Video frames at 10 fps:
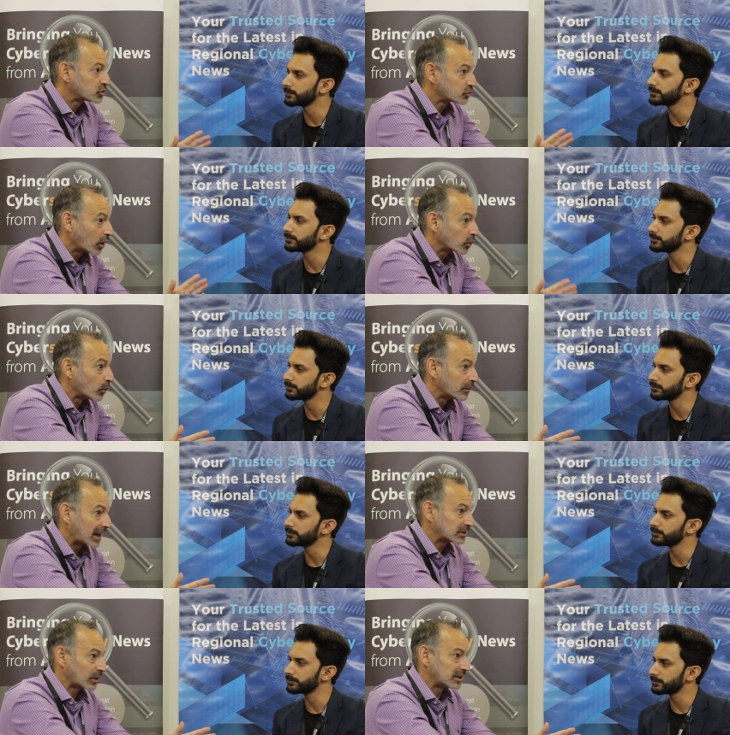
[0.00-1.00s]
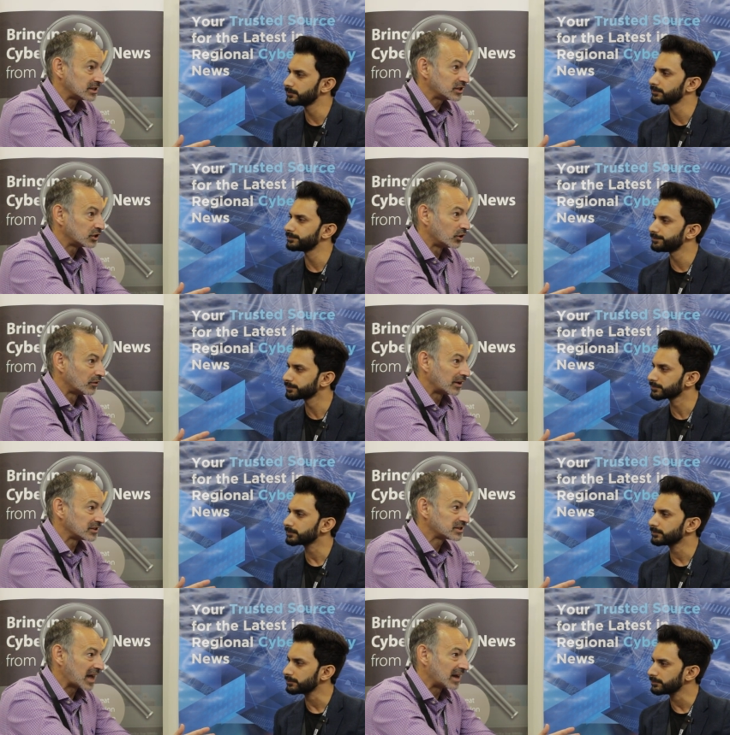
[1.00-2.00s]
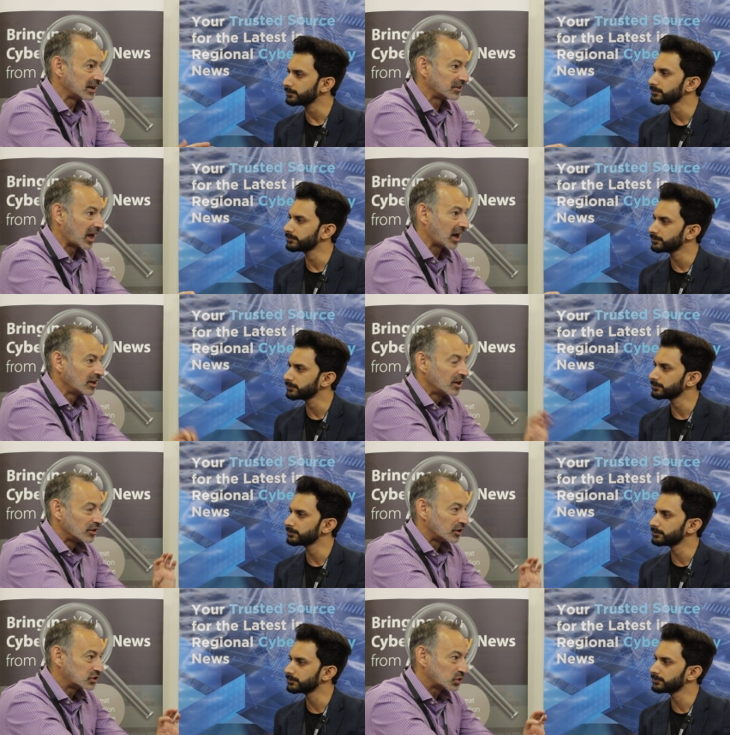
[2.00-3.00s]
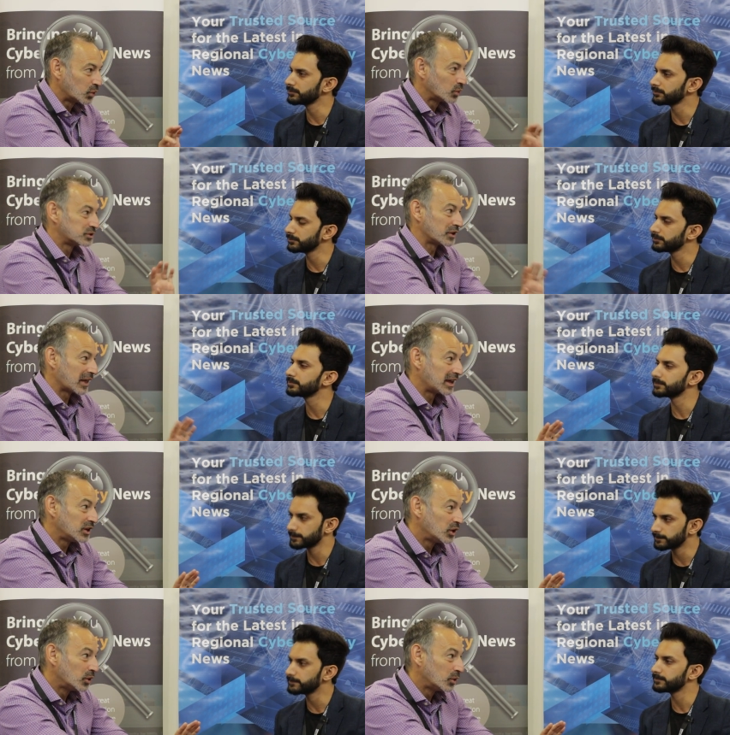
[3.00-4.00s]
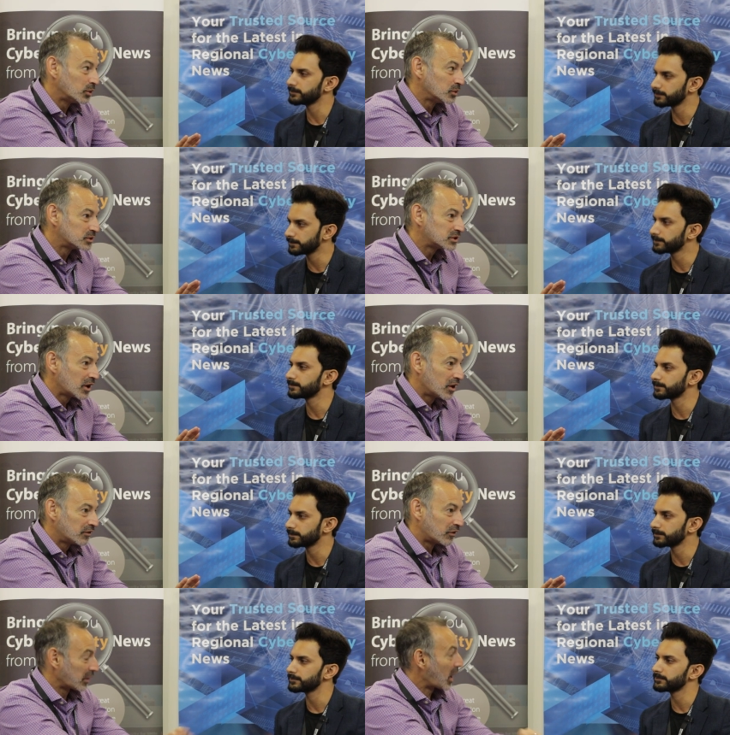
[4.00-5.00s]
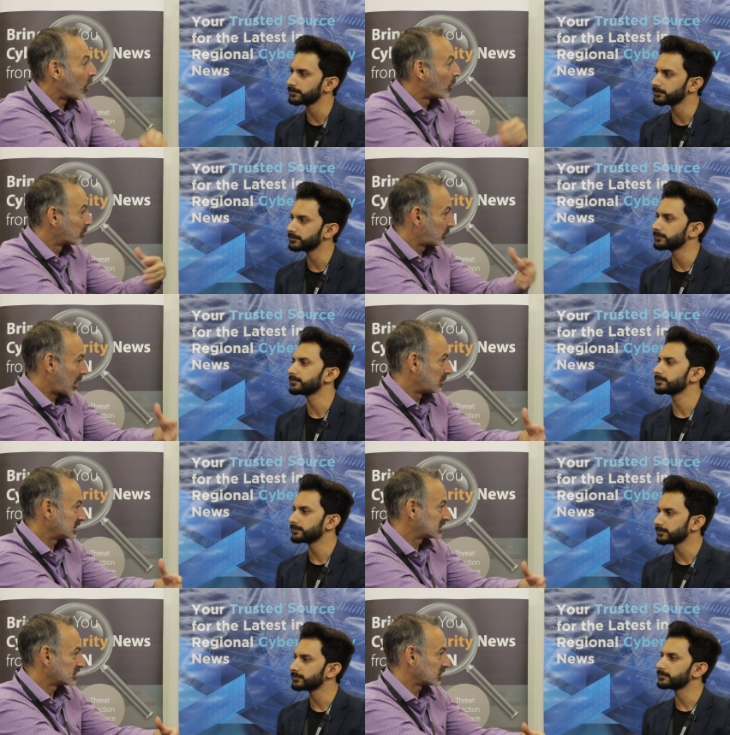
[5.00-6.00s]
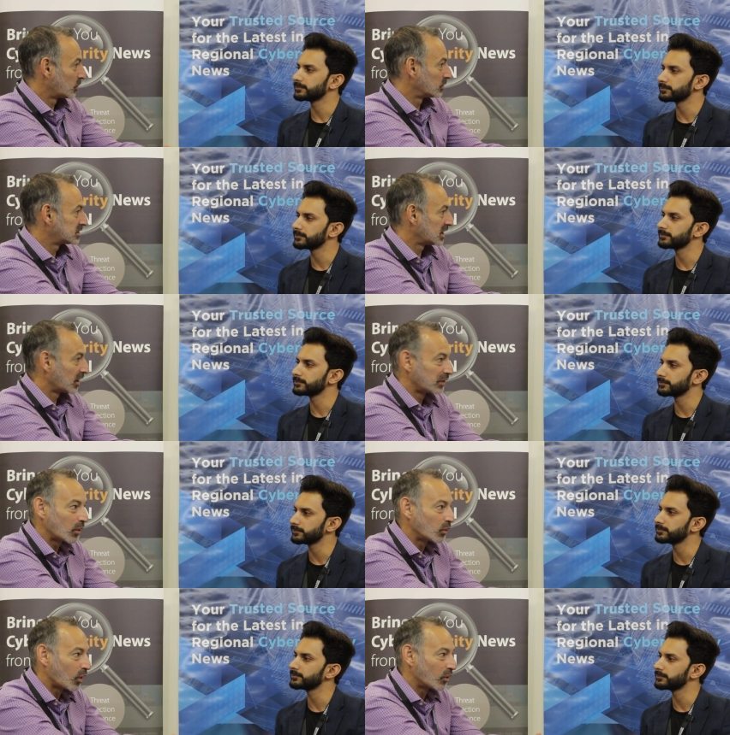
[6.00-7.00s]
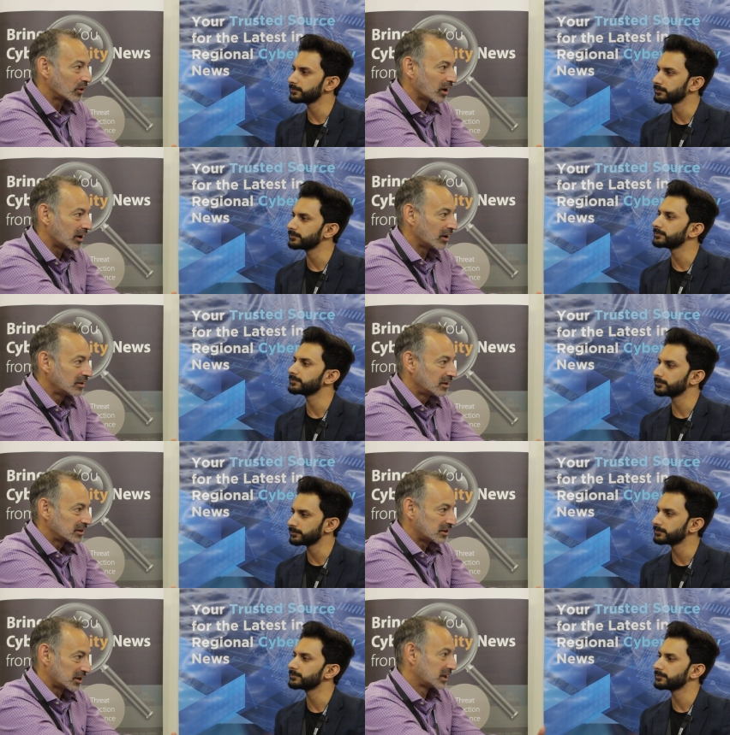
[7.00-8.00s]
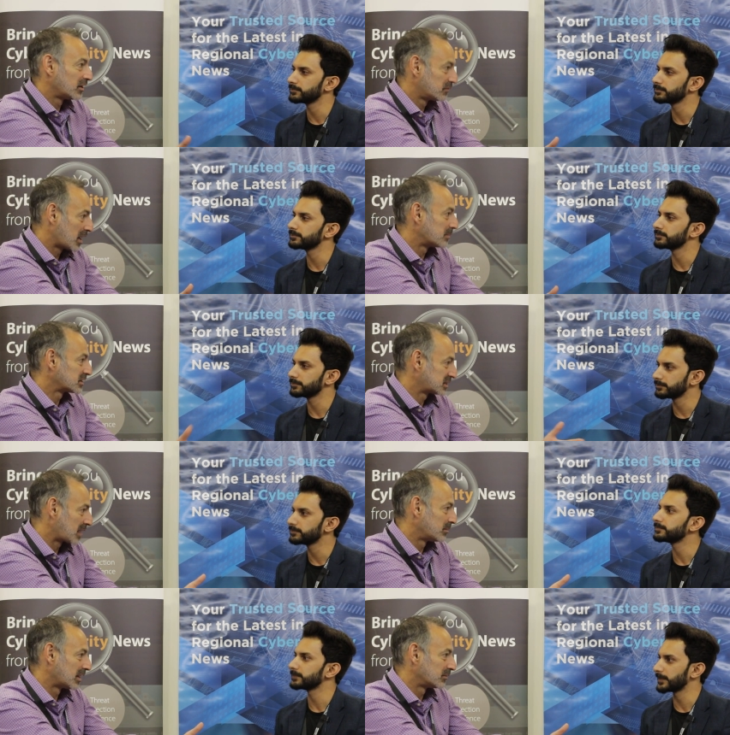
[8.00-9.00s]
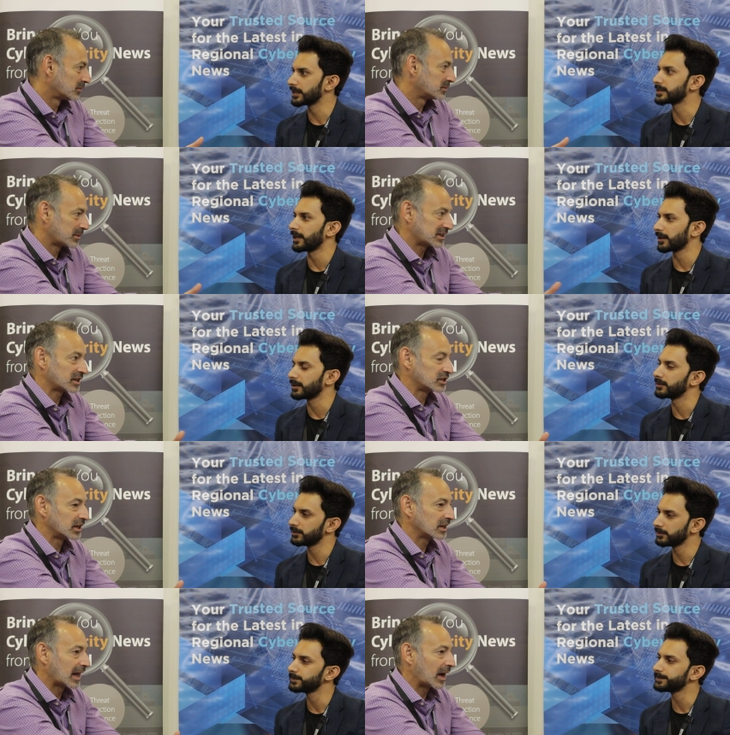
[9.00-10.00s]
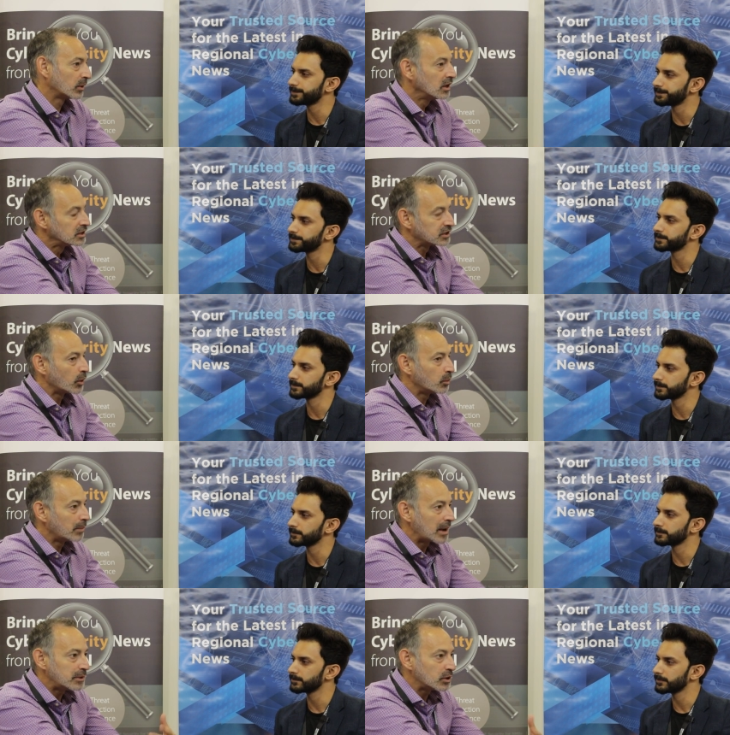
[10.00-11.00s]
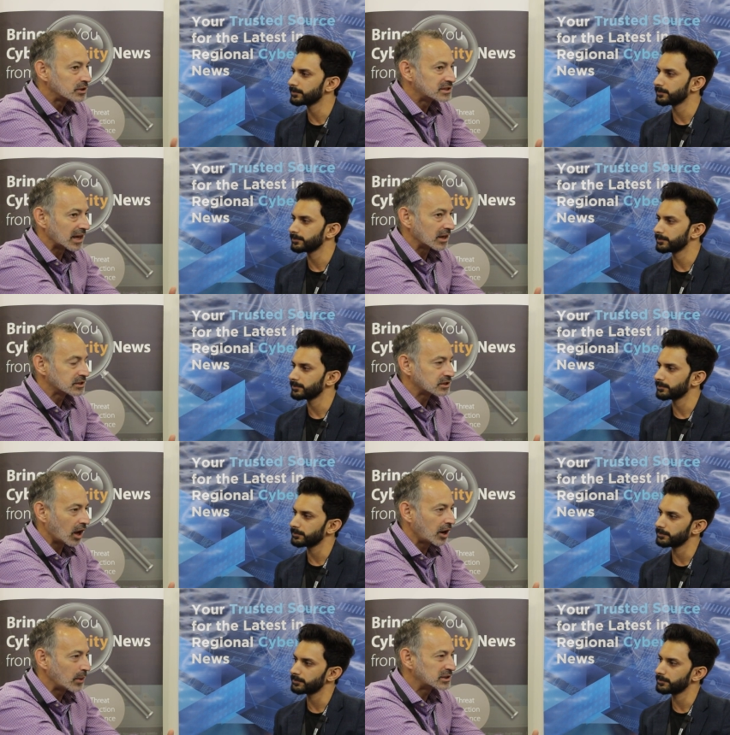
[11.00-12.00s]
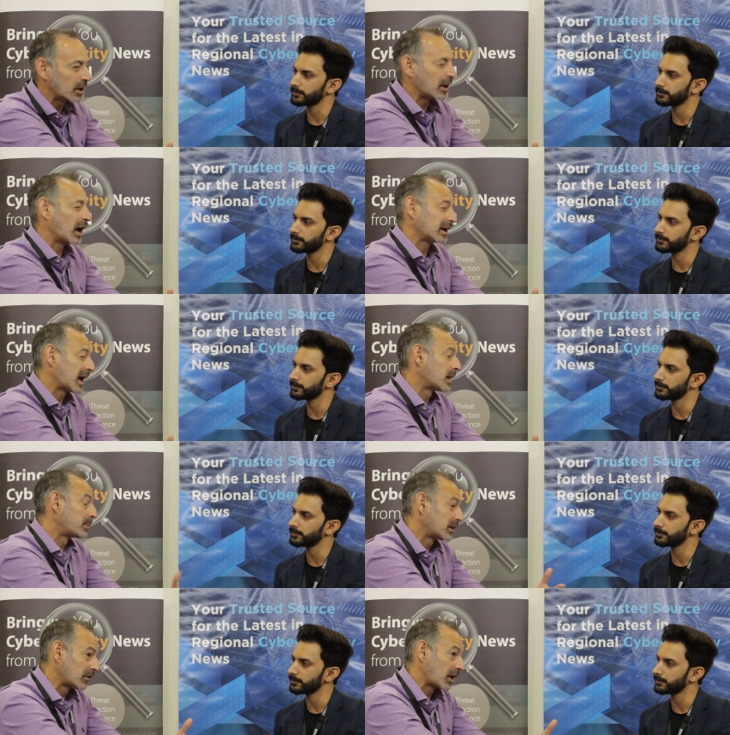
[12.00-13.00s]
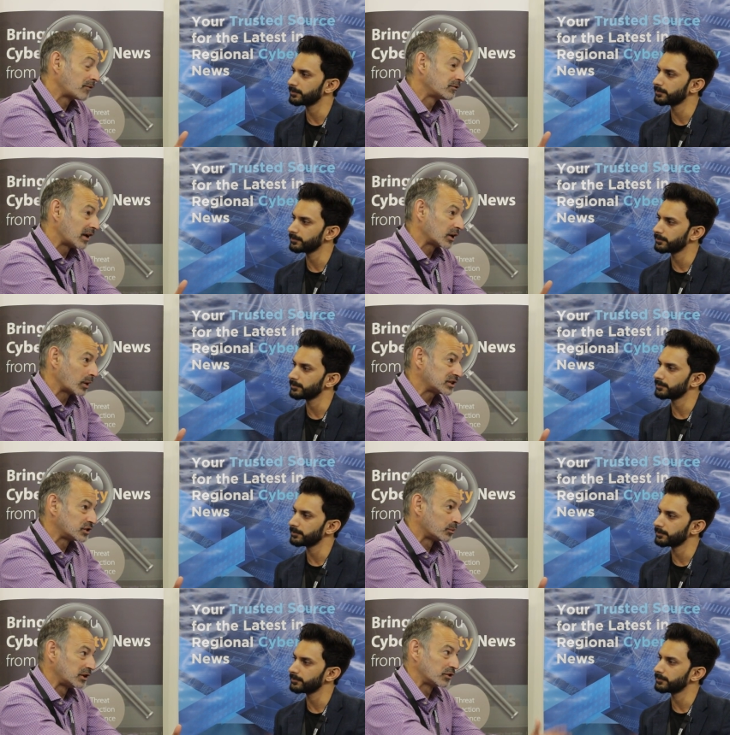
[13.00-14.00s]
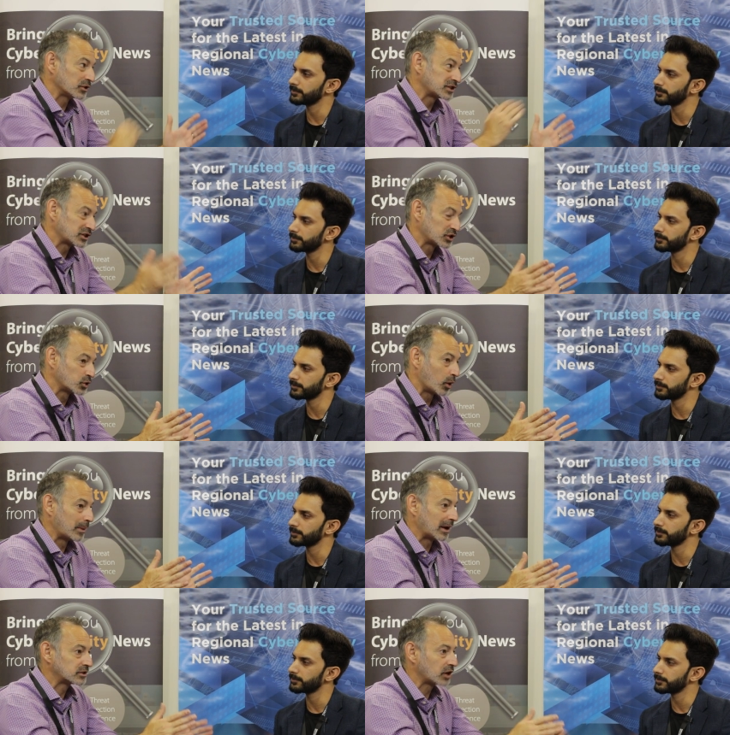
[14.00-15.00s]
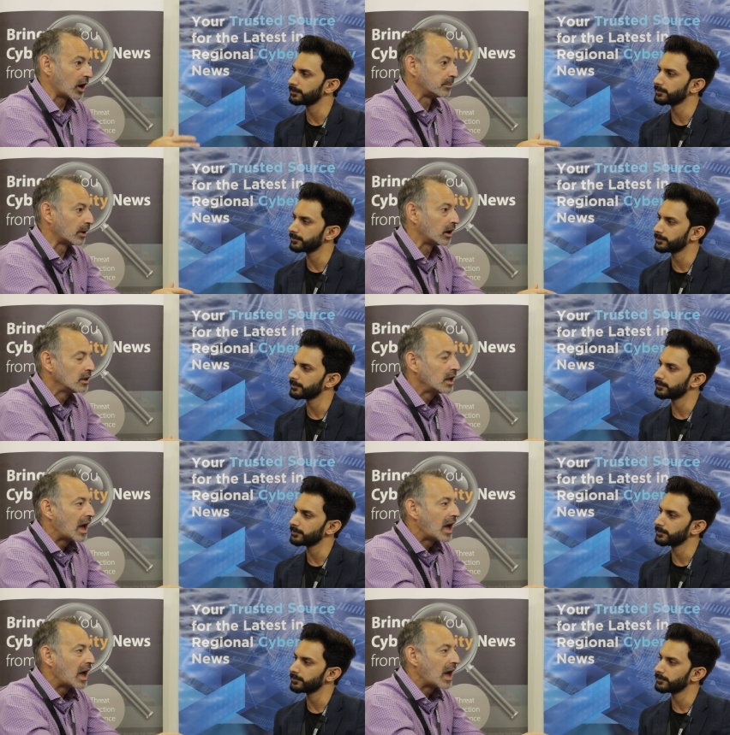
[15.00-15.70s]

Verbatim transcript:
Speaker 1: struggle with that transition of understanding that the tools that they use for their on-premise security are no longer going to give them the same level of exactly. protection in cloud. So maybe you can tell us. I know it's a, again a bit of an unfair question when you've got such a short amount of time, but